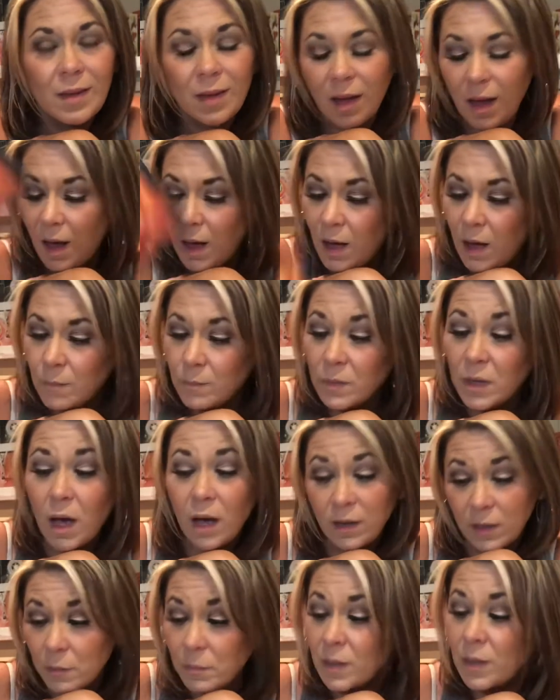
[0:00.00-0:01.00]
a
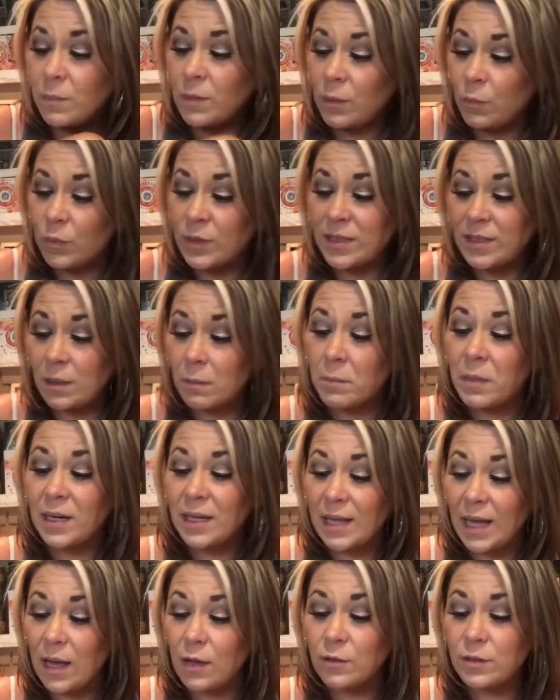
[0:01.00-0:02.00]
commitment with
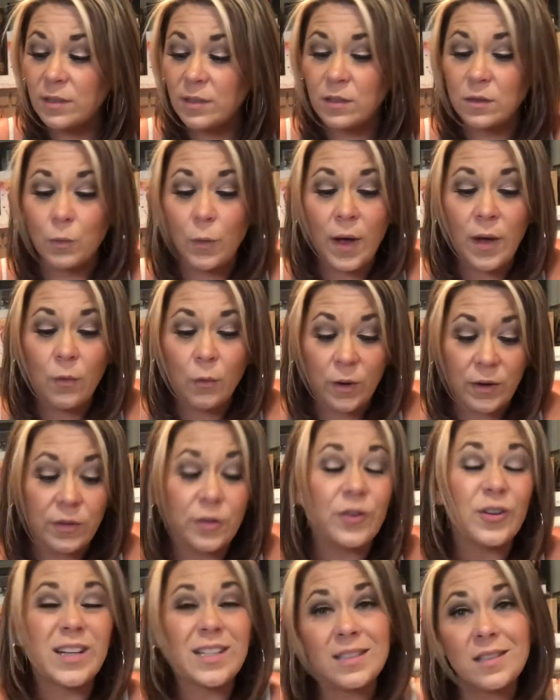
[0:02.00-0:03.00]
somebody else as well, where
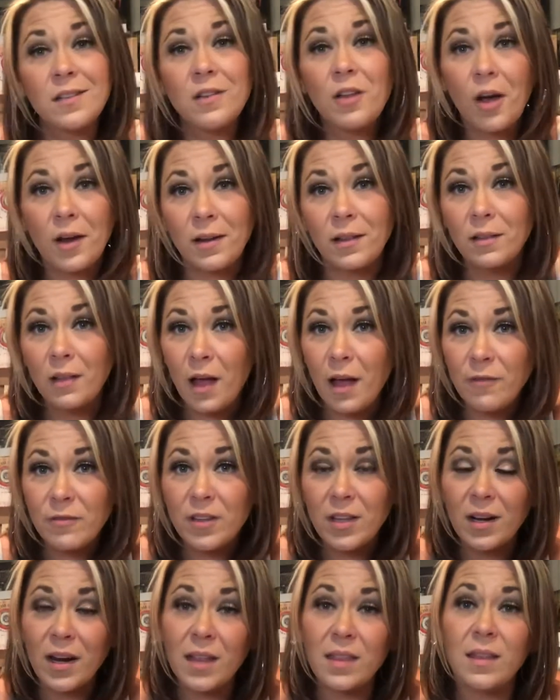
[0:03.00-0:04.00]
there is a lot of love
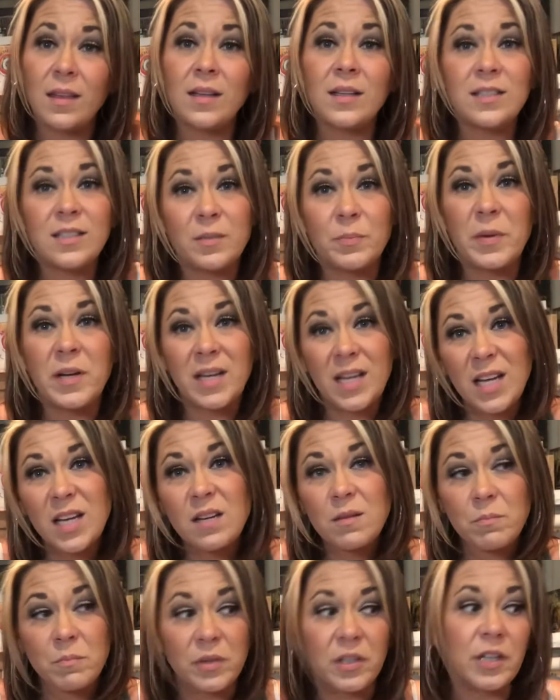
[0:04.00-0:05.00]
that I think has been
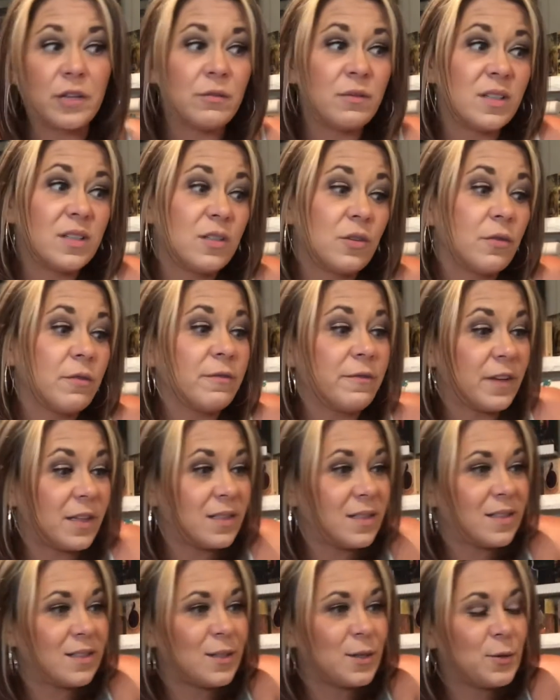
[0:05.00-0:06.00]
hidden below the surface.
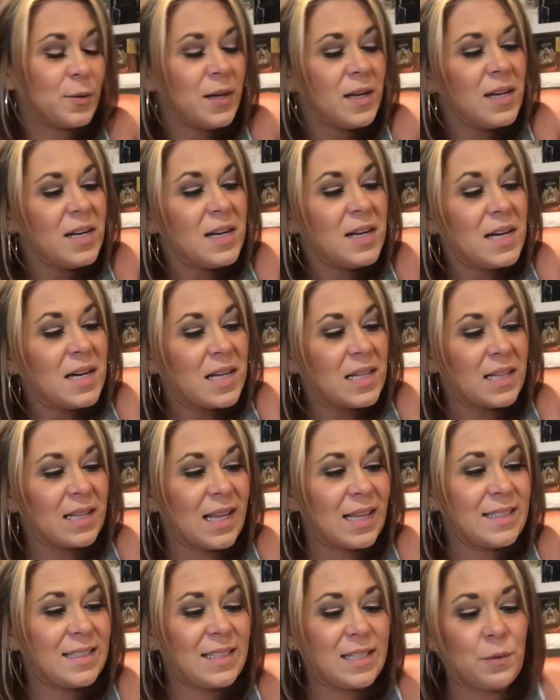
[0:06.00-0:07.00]
So
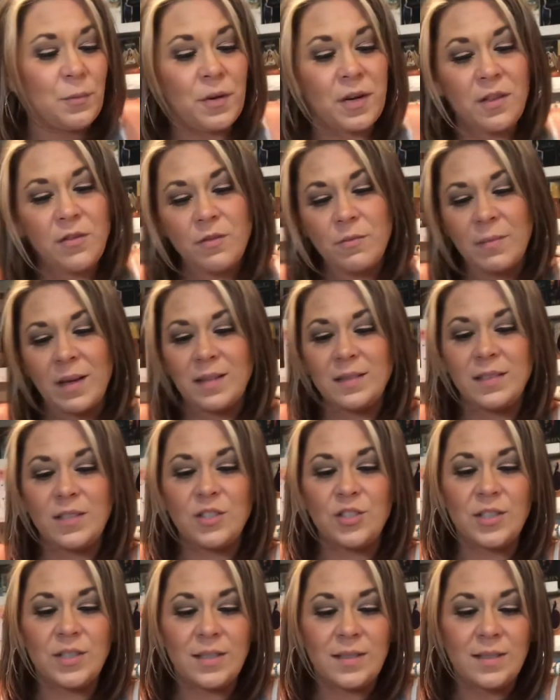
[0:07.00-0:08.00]
let's see what other
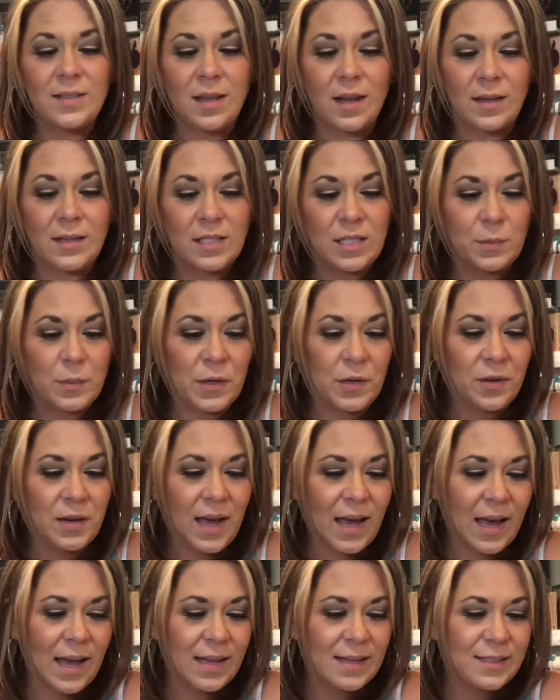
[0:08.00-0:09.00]
messages Spirit
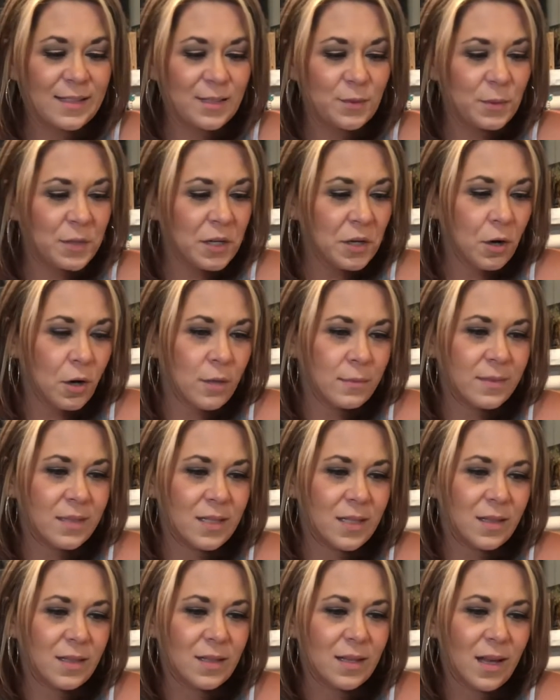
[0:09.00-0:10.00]
has when it comes
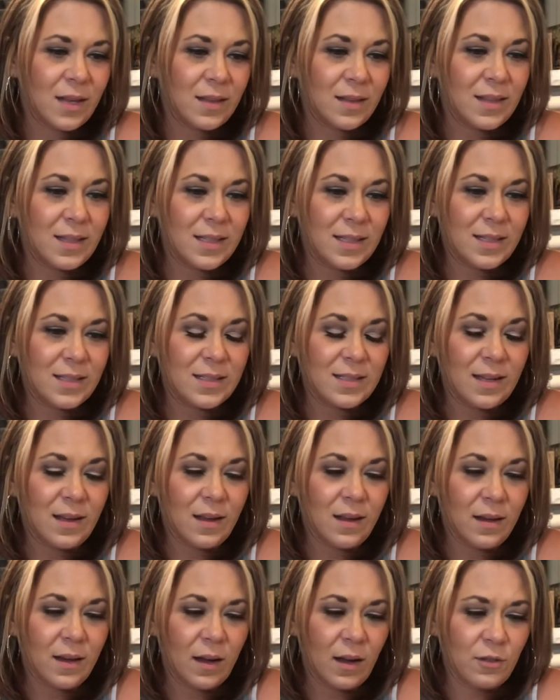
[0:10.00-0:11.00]
to these
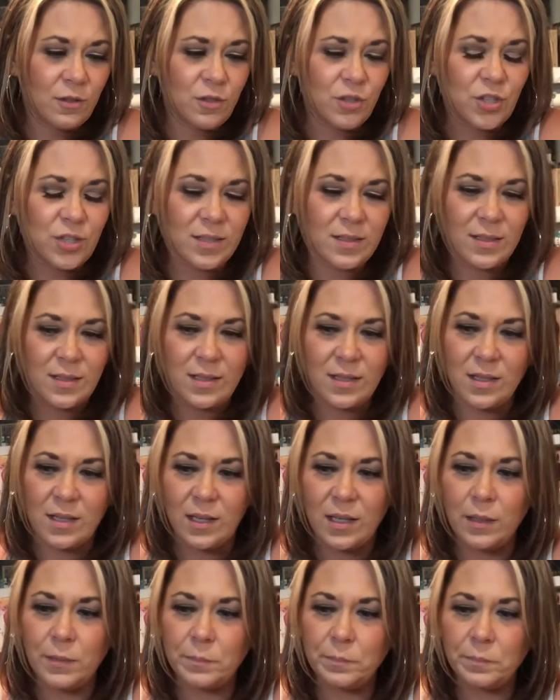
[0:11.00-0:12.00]
energies
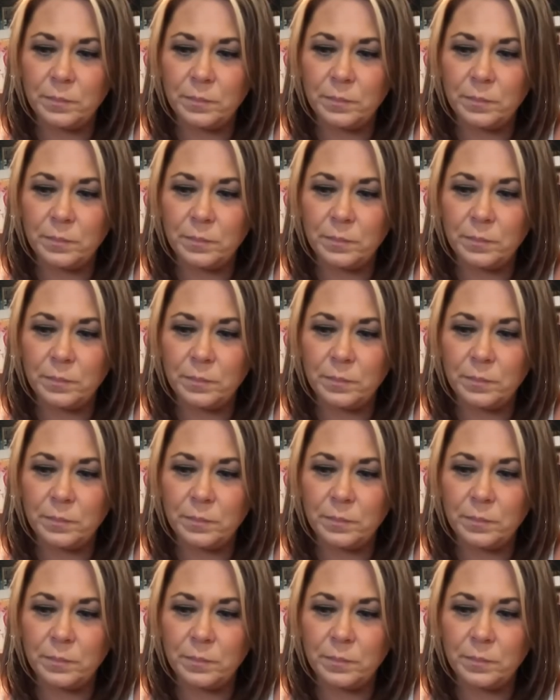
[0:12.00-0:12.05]
today.